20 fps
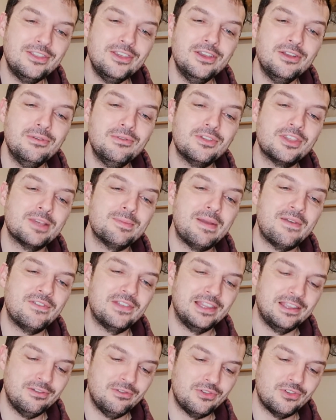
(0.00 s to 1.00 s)
do some
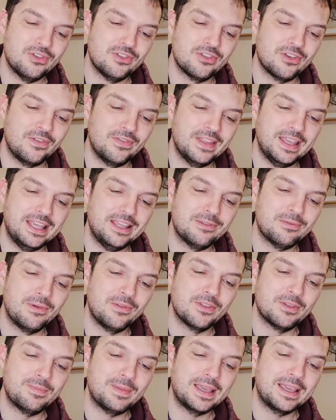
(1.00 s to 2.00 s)
evolutions on these
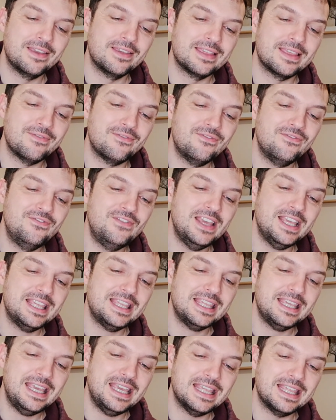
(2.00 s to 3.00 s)
ones because
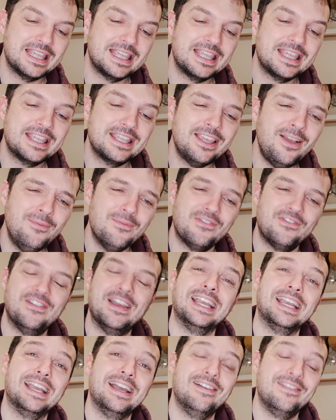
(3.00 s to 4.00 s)
this is
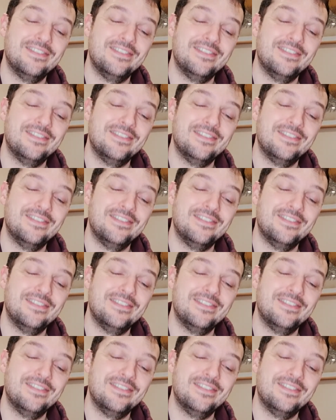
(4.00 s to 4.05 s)
something